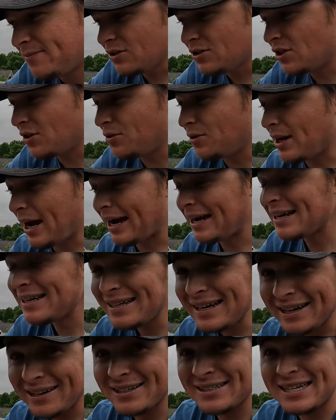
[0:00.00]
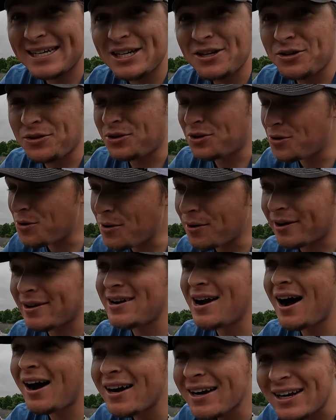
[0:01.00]
So I can guarantee you are
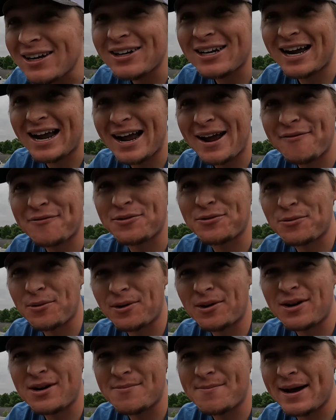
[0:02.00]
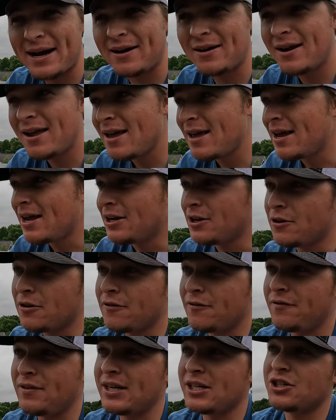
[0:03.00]
not going to have to worry about
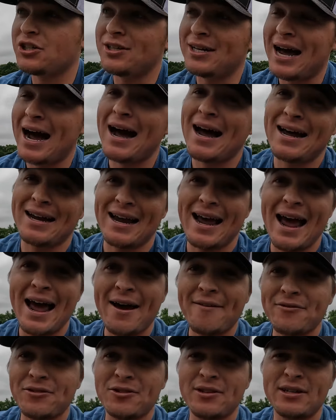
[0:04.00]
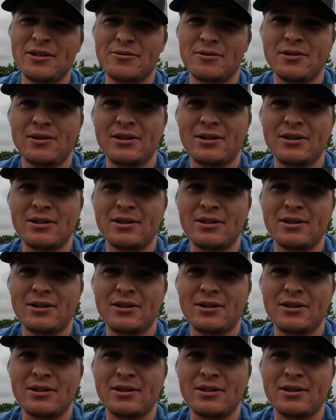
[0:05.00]
your fish dying after they're